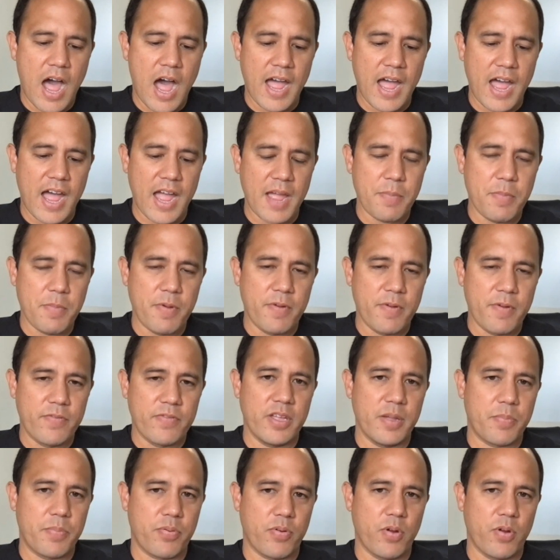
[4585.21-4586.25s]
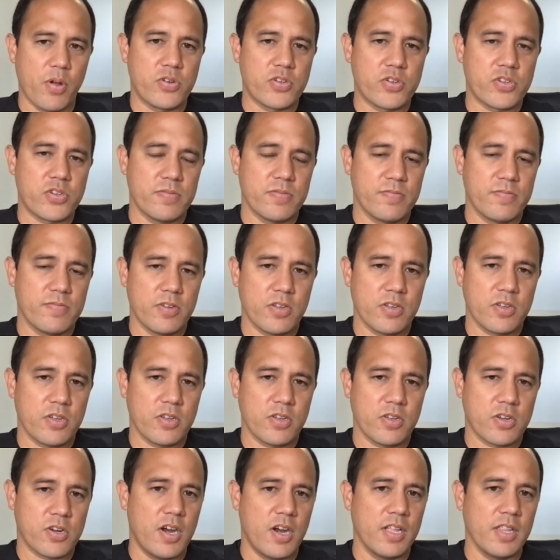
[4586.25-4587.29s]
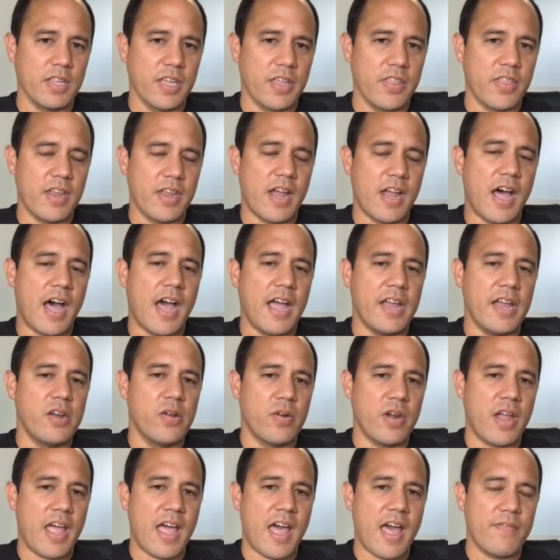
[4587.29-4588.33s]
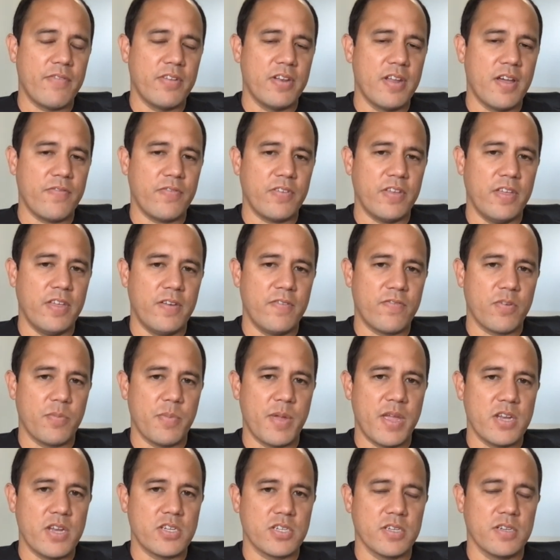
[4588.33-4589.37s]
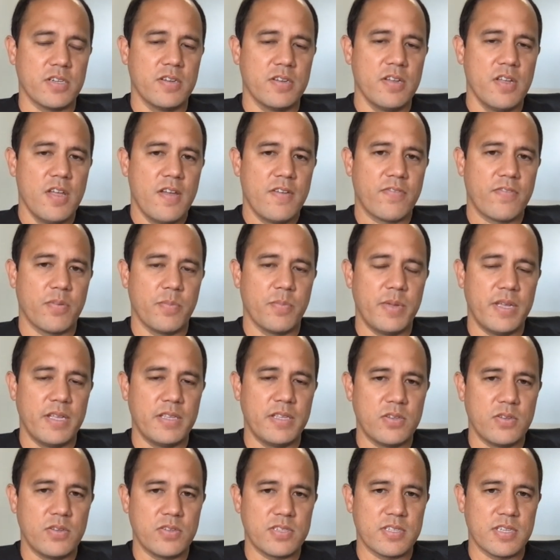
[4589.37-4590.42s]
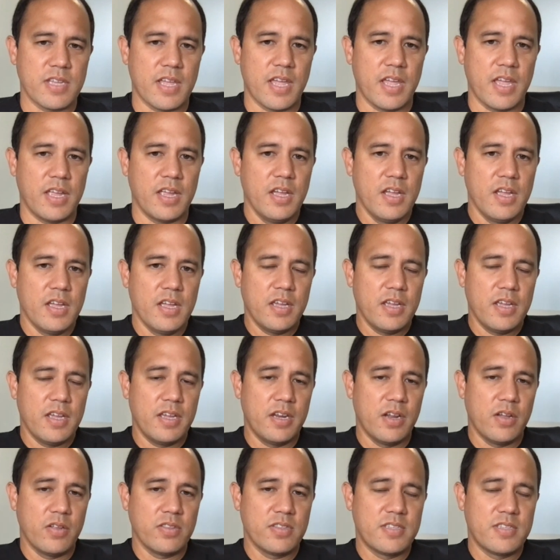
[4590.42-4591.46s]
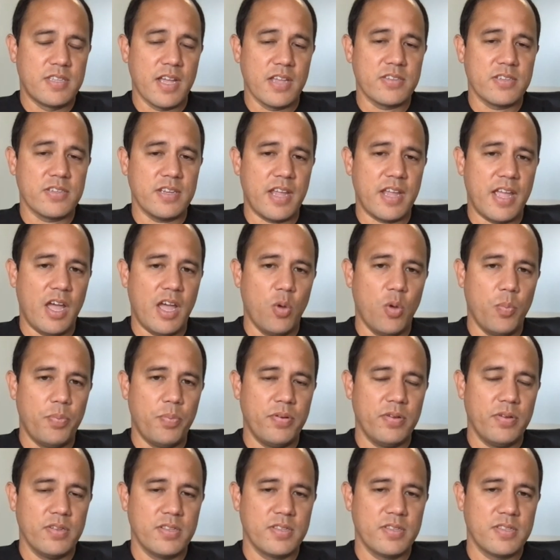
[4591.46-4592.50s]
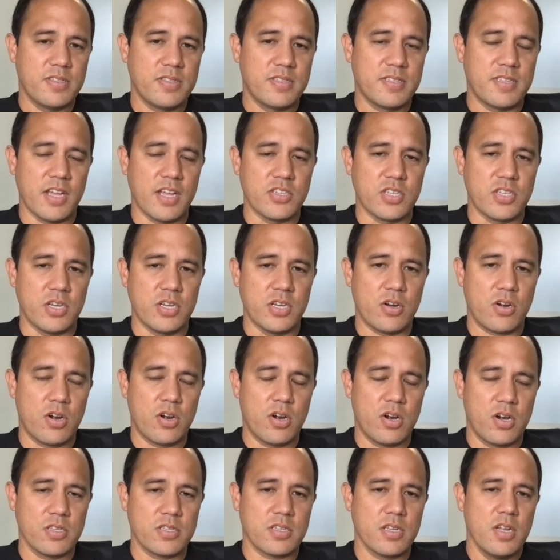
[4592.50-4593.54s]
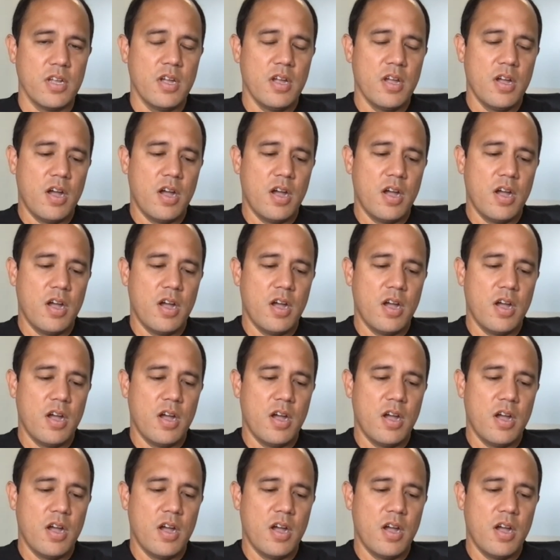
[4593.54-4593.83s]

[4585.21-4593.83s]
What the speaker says: I'm of the approach currently that I don't have enough information for me to say, does it help? Does it hurt?